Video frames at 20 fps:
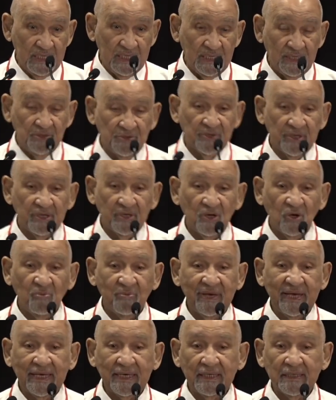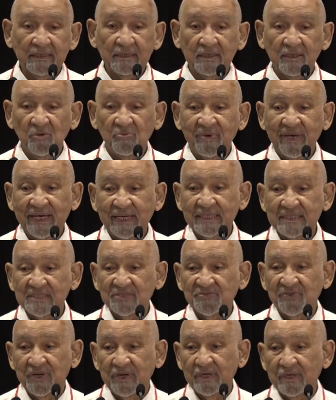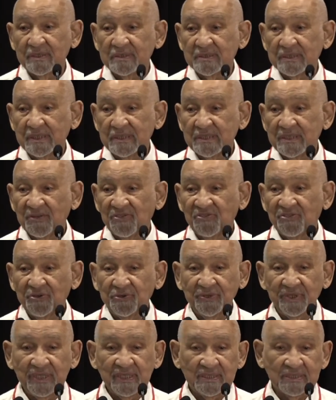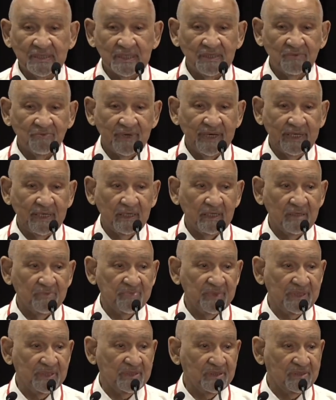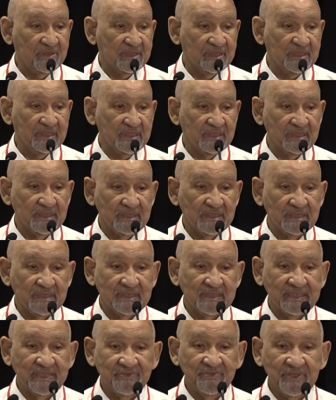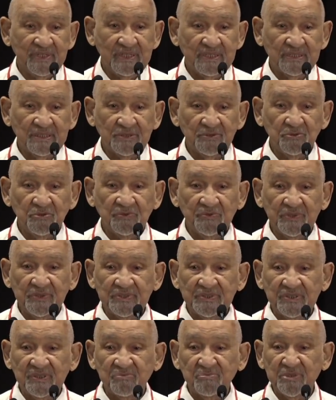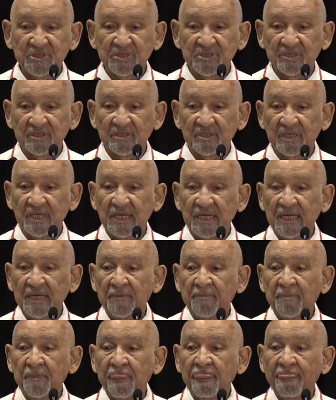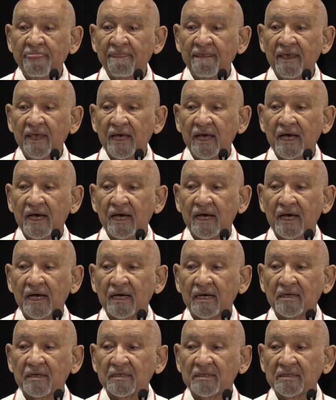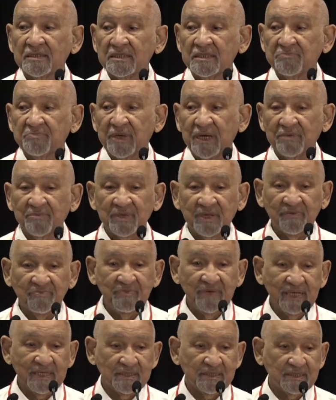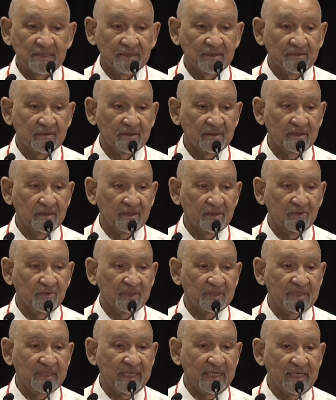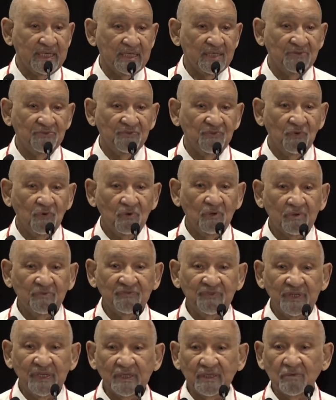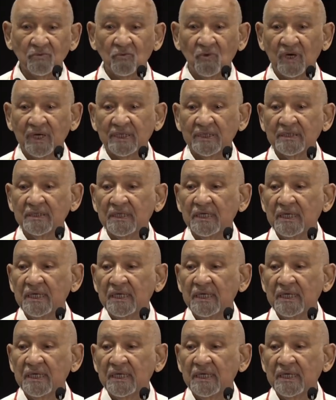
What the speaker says: You can go back as far as in the 30s and right on up into the 60s and 70s. The University of Michigan Department of Medicine would take in 4, flunk 1,